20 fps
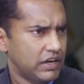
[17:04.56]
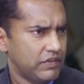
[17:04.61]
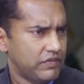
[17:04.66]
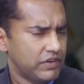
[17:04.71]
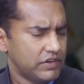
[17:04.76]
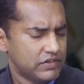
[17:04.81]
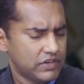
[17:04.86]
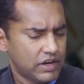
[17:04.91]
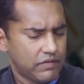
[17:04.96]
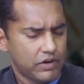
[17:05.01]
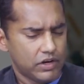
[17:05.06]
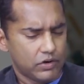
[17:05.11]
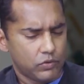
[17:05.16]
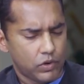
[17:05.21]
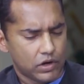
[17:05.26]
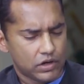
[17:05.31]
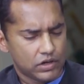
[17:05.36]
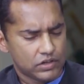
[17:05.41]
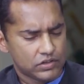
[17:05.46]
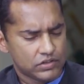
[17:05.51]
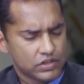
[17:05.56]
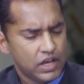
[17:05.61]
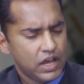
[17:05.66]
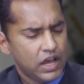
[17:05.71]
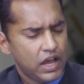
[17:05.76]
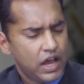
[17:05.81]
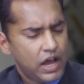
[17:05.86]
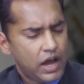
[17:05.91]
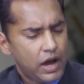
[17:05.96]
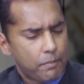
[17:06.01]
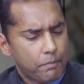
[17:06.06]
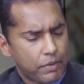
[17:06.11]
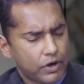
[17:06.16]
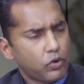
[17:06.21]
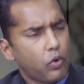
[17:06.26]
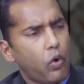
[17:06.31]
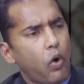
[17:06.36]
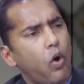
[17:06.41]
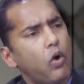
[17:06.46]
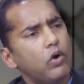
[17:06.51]
Defence Staff headquarters.
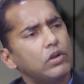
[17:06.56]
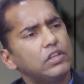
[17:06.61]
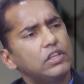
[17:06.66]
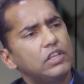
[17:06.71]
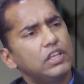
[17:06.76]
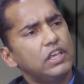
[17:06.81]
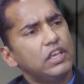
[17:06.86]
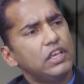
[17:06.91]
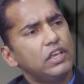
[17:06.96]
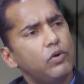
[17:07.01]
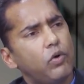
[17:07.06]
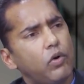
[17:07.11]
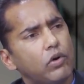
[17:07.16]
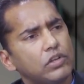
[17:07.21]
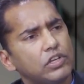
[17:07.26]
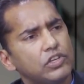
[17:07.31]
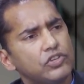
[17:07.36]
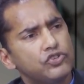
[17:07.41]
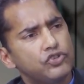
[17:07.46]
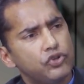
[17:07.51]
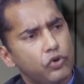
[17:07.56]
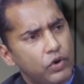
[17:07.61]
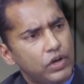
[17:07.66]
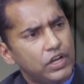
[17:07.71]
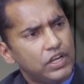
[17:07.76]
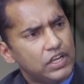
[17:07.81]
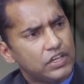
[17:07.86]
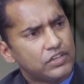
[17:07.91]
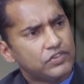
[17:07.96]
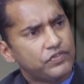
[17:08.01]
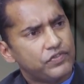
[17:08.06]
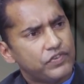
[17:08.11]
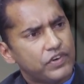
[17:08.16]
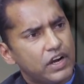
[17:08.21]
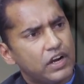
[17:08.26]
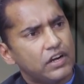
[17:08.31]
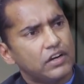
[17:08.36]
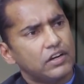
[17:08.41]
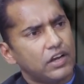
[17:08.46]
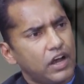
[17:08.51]
But on the joyness
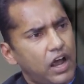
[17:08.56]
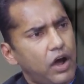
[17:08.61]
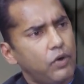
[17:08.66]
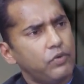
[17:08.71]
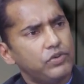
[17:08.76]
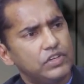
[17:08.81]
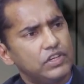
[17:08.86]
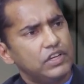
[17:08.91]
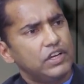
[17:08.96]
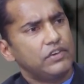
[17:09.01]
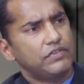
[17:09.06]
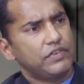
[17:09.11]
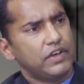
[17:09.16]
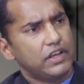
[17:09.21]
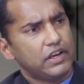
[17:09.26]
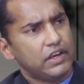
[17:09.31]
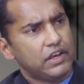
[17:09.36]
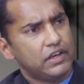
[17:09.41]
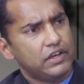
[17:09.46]
front, how is India faring?